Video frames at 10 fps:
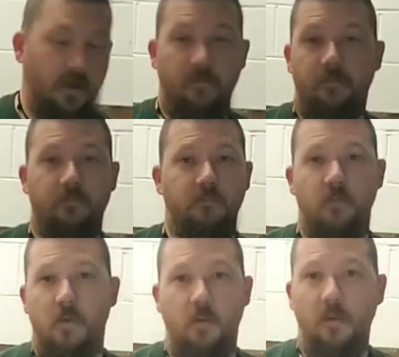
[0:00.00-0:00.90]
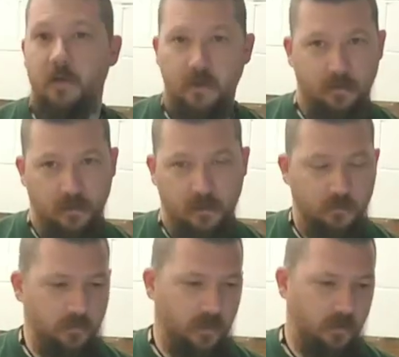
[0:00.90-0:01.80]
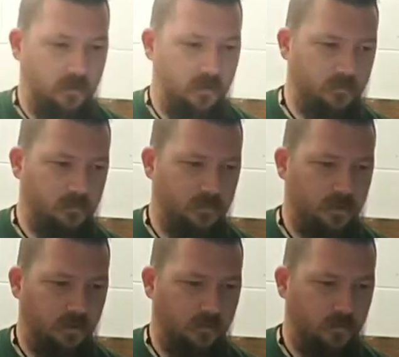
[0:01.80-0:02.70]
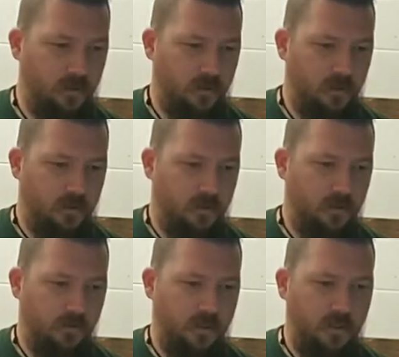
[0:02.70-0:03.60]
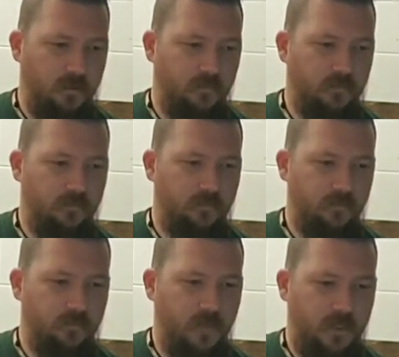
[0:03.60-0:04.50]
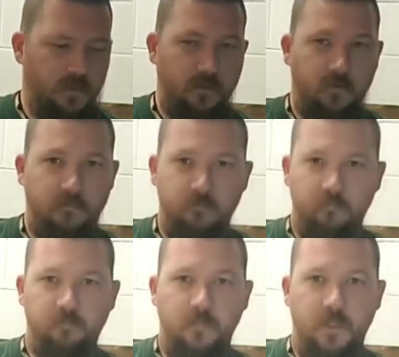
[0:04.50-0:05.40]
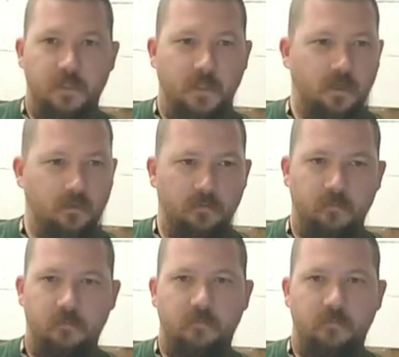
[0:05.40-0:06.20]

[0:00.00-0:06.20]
I have no idea how that's prepared. So, you know, again, if that's your get down.